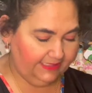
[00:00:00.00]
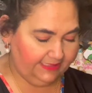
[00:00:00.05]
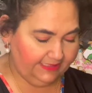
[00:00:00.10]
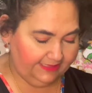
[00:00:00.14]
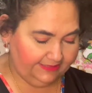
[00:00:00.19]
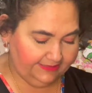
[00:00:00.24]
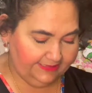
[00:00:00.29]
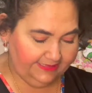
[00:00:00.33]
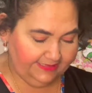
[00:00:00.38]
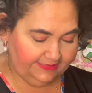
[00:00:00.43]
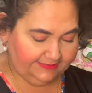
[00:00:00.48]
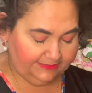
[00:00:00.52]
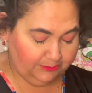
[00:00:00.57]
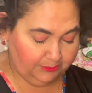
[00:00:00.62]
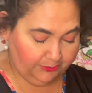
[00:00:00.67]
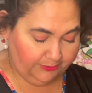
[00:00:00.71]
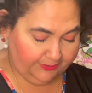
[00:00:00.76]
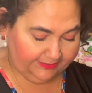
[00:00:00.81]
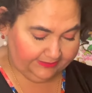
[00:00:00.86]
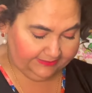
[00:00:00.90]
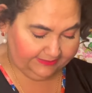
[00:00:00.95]
I think is
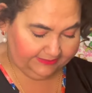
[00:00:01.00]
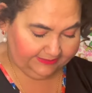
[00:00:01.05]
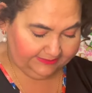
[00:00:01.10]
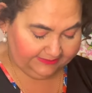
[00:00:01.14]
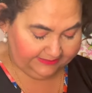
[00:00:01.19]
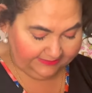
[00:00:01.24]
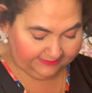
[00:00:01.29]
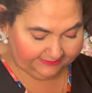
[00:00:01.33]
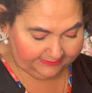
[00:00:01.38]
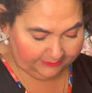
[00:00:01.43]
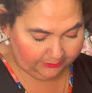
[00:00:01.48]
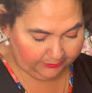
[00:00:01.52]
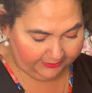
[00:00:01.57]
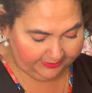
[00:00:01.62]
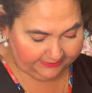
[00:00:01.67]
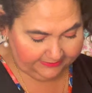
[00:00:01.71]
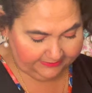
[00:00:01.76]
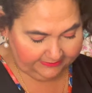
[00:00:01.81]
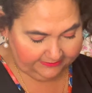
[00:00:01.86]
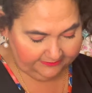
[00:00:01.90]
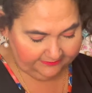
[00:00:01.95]

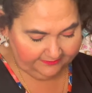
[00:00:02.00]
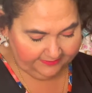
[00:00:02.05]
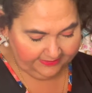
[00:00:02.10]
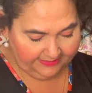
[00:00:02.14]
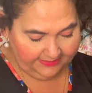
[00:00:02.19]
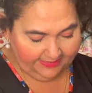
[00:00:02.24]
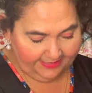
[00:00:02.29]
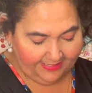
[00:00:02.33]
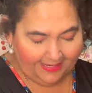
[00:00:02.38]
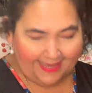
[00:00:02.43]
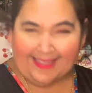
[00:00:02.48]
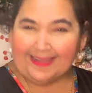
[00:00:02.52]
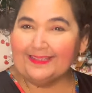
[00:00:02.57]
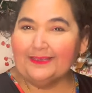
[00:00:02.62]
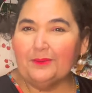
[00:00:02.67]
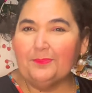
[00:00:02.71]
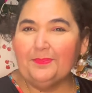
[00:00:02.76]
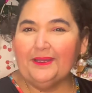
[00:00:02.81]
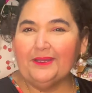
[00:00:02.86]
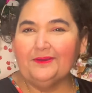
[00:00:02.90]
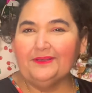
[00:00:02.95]
impressive. And
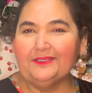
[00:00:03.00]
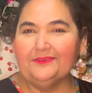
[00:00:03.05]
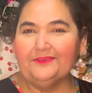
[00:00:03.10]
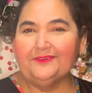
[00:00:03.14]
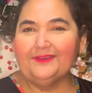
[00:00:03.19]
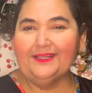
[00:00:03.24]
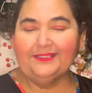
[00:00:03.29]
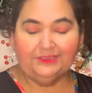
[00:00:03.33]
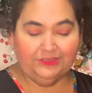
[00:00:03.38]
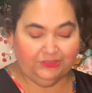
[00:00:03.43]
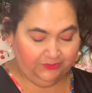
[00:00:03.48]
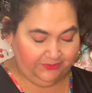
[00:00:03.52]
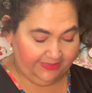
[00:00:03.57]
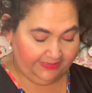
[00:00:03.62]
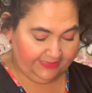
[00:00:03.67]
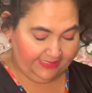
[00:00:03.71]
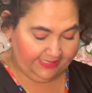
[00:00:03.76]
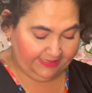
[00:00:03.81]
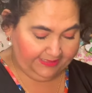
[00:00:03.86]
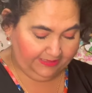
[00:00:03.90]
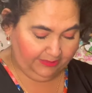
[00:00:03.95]
apparently they're not doing
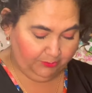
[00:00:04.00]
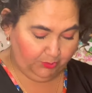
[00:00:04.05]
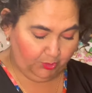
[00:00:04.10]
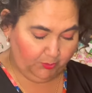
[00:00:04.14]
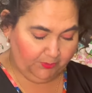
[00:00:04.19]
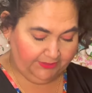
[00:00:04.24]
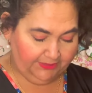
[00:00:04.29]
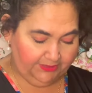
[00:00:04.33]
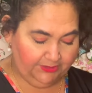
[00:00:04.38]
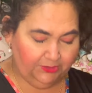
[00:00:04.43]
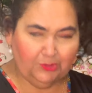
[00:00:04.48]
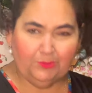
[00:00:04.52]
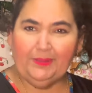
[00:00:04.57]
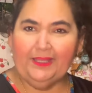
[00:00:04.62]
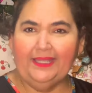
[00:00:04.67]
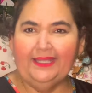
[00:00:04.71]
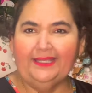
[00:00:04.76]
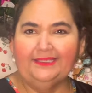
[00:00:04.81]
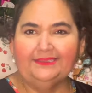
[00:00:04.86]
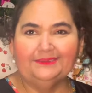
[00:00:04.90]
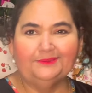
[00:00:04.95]
that anymore with the new
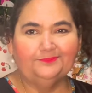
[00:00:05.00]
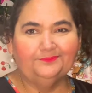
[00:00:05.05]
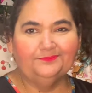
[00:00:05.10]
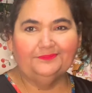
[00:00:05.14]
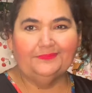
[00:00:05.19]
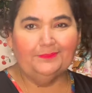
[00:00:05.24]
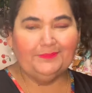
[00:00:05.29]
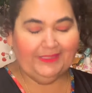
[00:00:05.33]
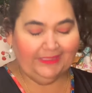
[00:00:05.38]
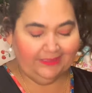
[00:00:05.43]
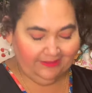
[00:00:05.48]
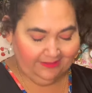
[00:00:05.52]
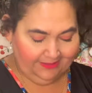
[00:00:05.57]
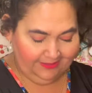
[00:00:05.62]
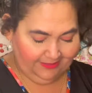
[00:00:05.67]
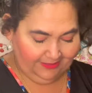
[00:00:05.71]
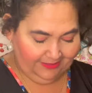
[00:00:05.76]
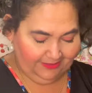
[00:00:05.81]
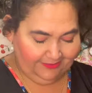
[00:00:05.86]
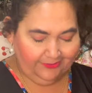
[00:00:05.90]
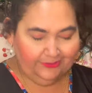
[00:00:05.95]
bags. I mean,
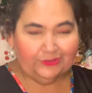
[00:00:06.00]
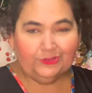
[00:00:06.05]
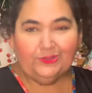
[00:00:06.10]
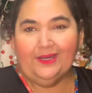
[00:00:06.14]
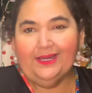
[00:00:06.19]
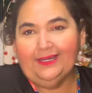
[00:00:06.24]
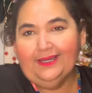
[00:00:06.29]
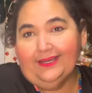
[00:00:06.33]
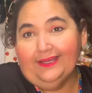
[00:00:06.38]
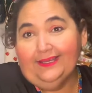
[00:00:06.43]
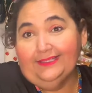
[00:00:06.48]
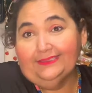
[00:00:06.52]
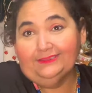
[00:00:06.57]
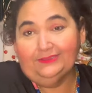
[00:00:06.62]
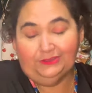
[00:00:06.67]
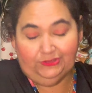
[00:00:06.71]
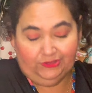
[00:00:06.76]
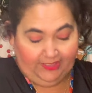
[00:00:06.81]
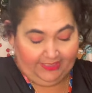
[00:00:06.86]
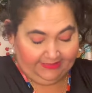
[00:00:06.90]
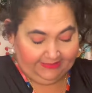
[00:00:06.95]
I guess they're
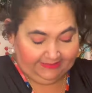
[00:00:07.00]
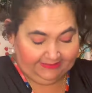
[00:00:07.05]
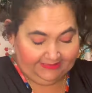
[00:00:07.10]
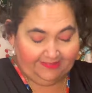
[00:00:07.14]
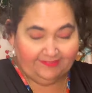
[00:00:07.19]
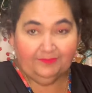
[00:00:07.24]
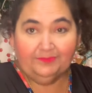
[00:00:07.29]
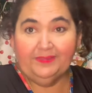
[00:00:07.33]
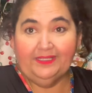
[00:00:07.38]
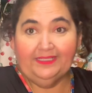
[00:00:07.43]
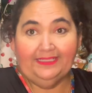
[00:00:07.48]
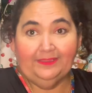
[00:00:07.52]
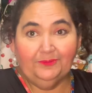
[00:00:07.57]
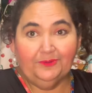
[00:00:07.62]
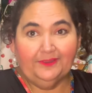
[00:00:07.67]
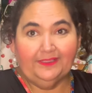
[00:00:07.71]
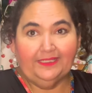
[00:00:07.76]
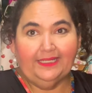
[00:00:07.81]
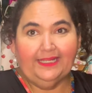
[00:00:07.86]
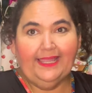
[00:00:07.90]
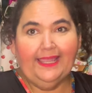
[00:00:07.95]
trying to save money where
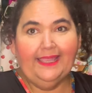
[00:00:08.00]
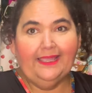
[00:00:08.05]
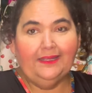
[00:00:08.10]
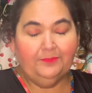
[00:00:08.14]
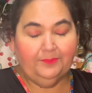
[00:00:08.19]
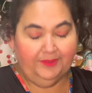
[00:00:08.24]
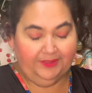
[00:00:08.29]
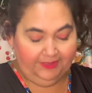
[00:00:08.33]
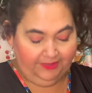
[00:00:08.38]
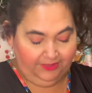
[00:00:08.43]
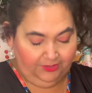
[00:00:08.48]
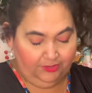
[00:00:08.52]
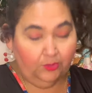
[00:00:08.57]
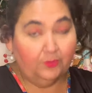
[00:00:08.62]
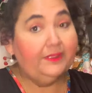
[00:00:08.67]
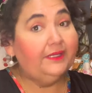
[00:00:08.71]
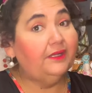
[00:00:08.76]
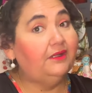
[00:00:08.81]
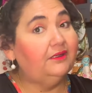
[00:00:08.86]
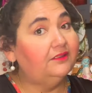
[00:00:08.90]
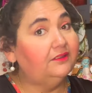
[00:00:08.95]
they can, but you know, we
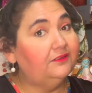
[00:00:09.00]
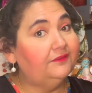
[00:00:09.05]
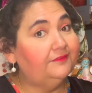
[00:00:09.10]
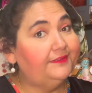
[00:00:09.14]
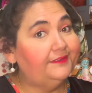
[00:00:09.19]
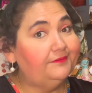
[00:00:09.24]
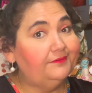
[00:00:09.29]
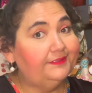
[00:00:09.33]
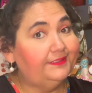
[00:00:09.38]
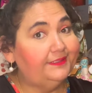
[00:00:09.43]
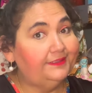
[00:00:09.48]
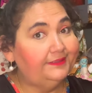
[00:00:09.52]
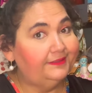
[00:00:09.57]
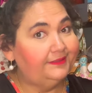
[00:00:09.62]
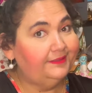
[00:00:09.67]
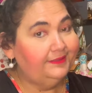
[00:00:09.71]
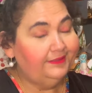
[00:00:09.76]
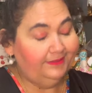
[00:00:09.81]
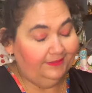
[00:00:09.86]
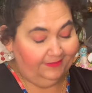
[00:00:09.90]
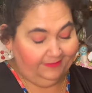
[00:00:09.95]
all know they don't need
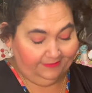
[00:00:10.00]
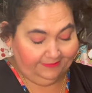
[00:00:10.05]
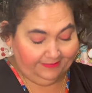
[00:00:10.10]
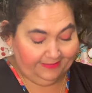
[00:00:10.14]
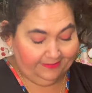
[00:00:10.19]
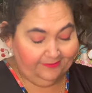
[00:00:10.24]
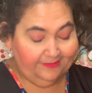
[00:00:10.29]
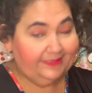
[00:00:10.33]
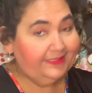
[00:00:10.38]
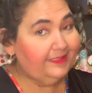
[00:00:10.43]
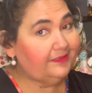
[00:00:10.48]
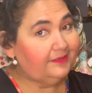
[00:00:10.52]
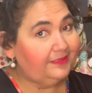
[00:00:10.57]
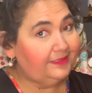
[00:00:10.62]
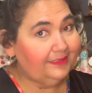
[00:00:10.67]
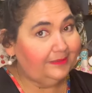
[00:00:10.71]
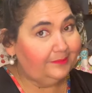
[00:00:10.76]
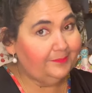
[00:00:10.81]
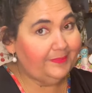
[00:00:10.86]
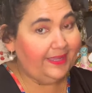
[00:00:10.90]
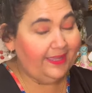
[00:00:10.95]
to
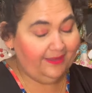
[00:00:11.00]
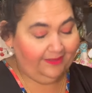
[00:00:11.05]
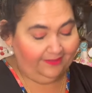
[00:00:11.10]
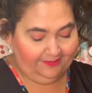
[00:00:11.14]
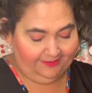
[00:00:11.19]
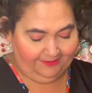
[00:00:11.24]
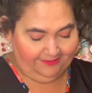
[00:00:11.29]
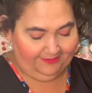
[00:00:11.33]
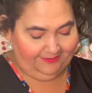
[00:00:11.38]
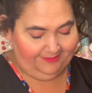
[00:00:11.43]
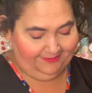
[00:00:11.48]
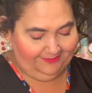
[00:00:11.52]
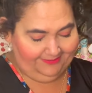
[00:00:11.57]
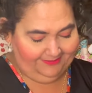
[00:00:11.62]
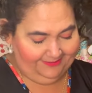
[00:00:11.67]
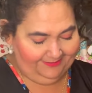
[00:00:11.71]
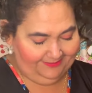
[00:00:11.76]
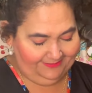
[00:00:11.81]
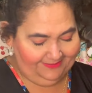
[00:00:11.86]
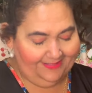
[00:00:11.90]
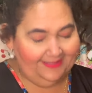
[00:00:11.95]
cut back.
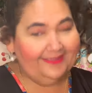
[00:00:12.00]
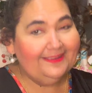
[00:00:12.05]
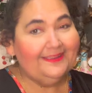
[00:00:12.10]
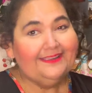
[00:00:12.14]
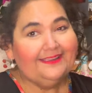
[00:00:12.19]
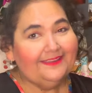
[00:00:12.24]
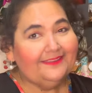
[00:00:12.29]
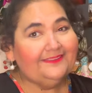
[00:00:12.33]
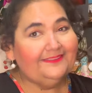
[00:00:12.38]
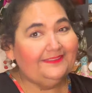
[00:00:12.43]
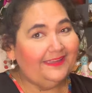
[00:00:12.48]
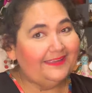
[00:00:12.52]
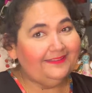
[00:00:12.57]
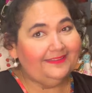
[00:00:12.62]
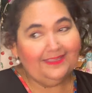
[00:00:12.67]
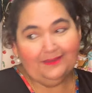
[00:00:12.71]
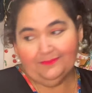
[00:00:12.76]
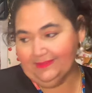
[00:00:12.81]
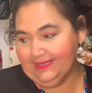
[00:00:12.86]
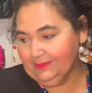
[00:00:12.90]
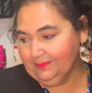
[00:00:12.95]
They
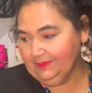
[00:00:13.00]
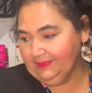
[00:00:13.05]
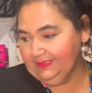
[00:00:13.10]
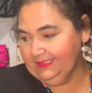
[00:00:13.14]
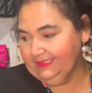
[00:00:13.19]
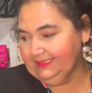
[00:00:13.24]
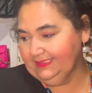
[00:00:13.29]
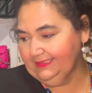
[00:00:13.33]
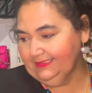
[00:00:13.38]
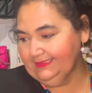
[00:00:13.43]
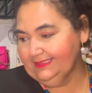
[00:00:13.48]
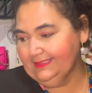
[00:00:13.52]
make plenty.